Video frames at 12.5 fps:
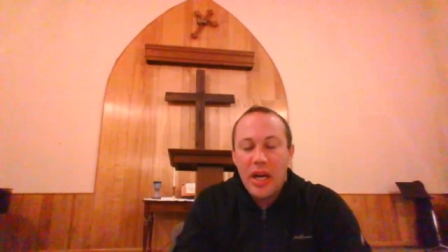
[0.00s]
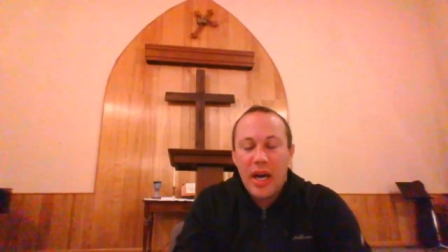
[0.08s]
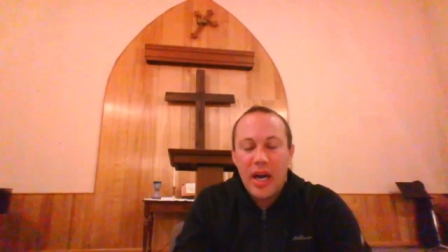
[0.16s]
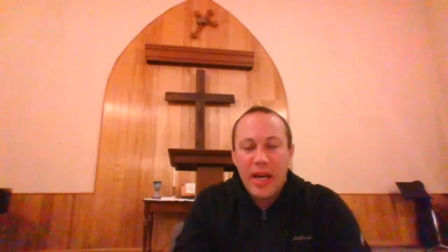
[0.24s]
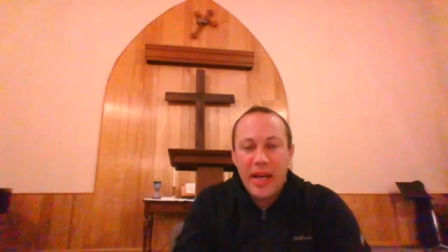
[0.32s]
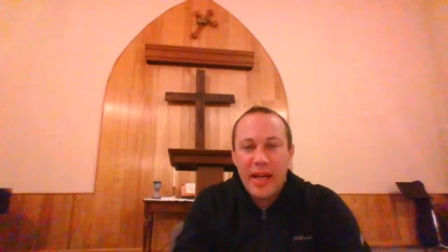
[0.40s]

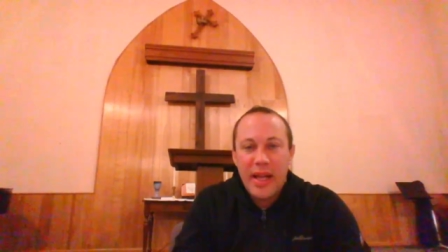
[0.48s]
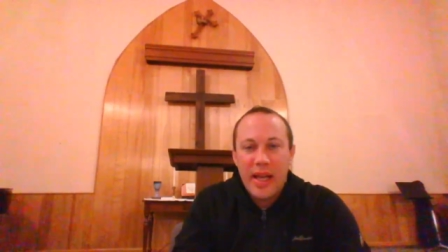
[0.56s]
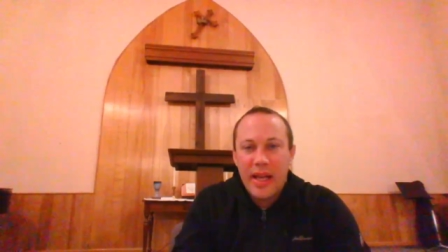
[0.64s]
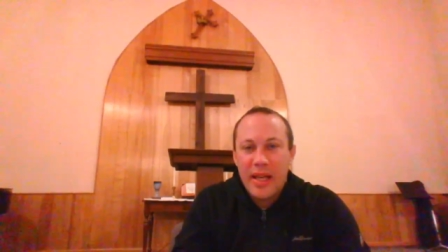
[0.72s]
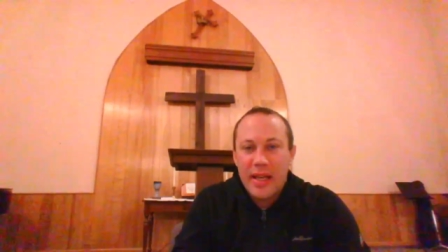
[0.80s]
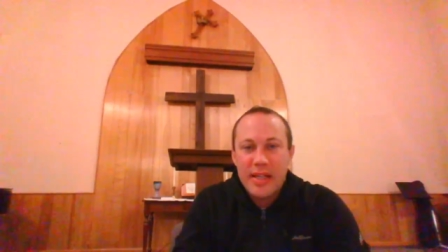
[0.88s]
Uh, and,
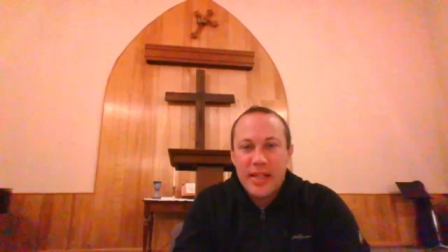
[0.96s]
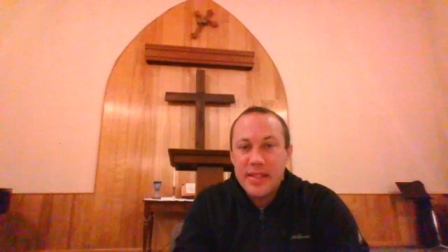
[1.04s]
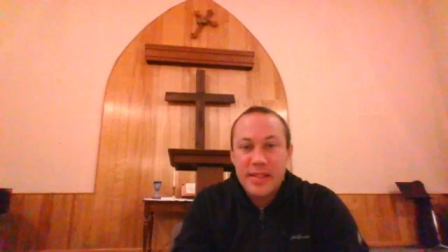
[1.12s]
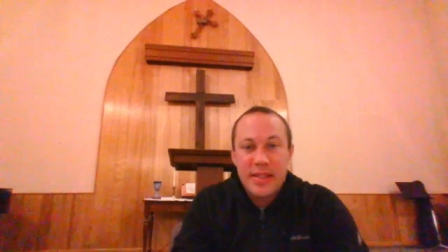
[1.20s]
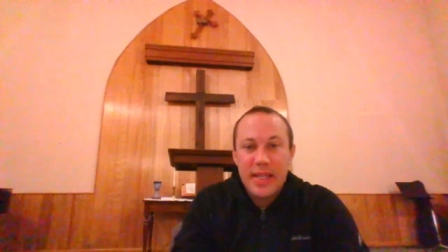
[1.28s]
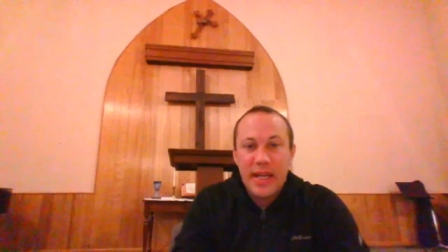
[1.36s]
and, he
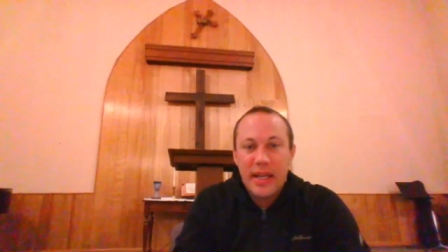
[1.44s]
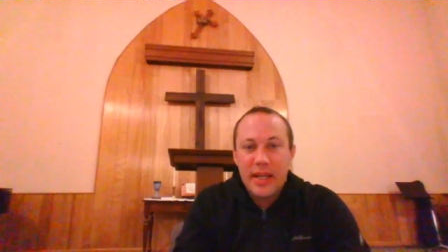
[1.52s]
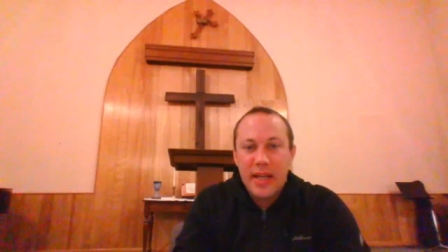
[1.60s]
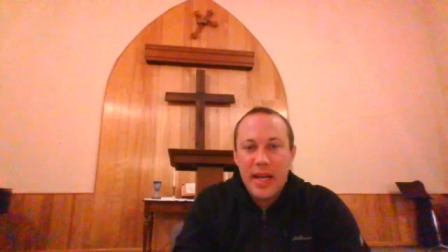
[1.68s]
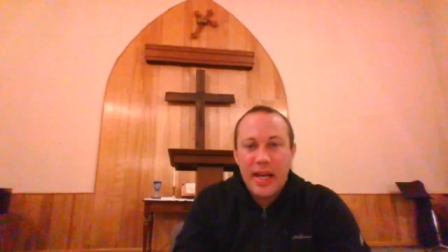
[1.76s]
didn't see it.